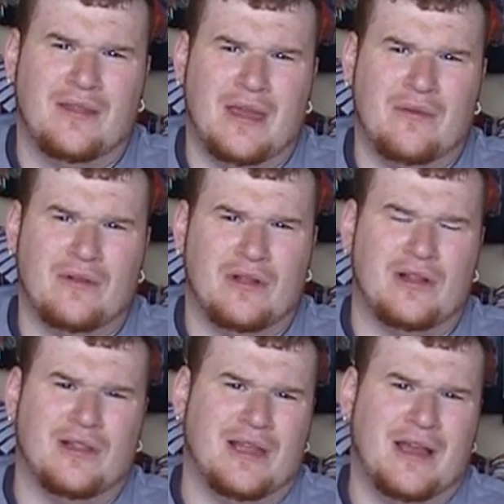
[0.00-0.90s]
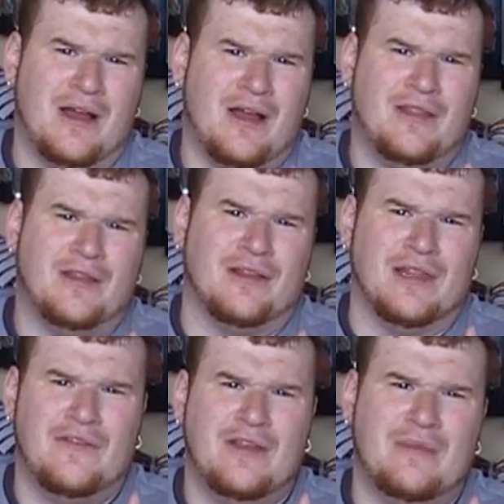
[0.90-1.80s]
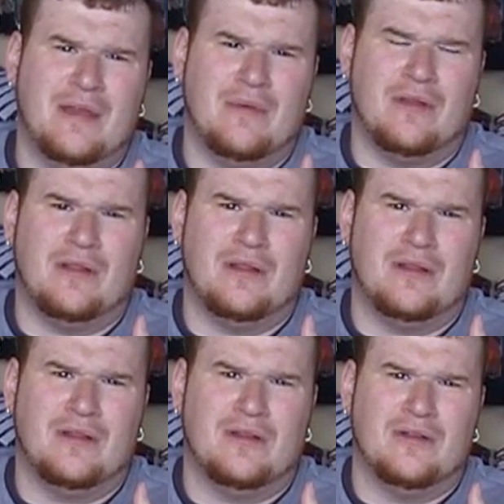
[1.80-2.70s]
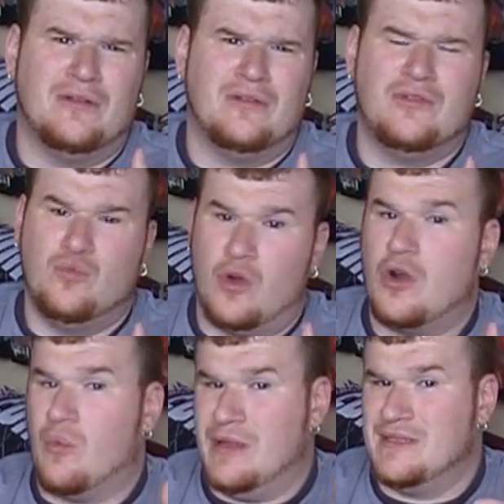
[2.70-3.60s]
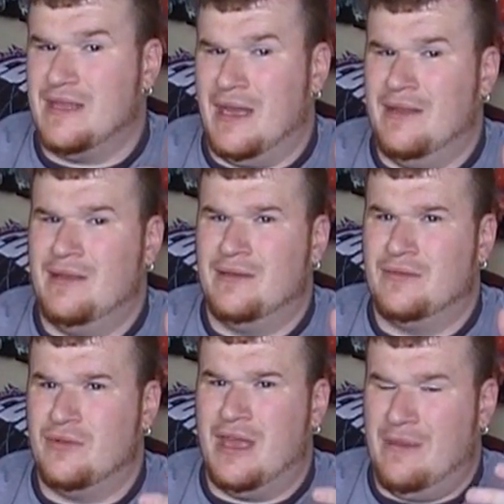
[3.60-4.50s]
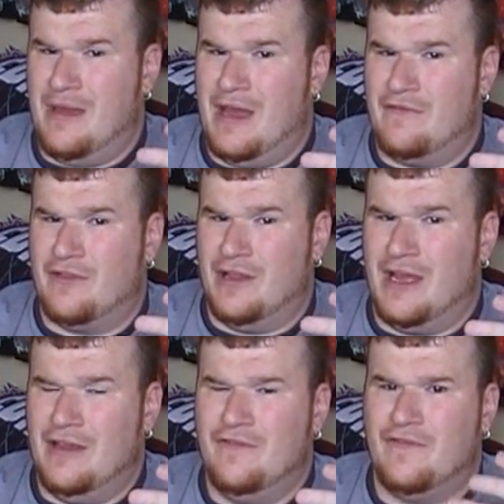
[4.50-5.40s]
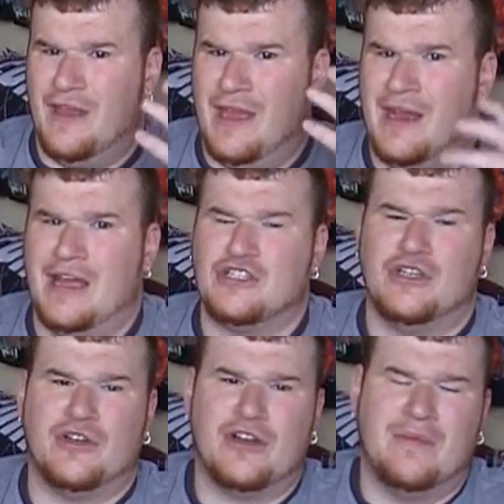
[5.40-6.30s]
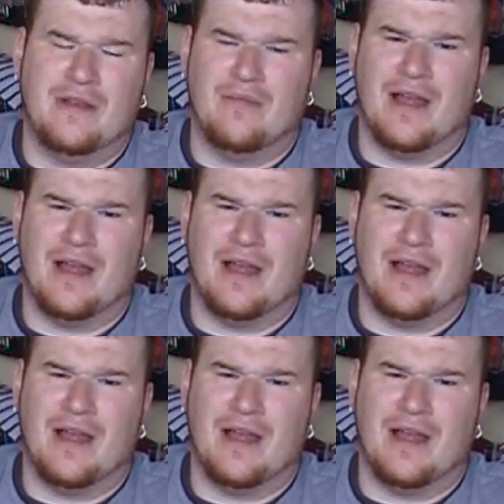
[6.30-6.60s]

They would cling on to living people who were once dead, who came back to life, and actually turn them into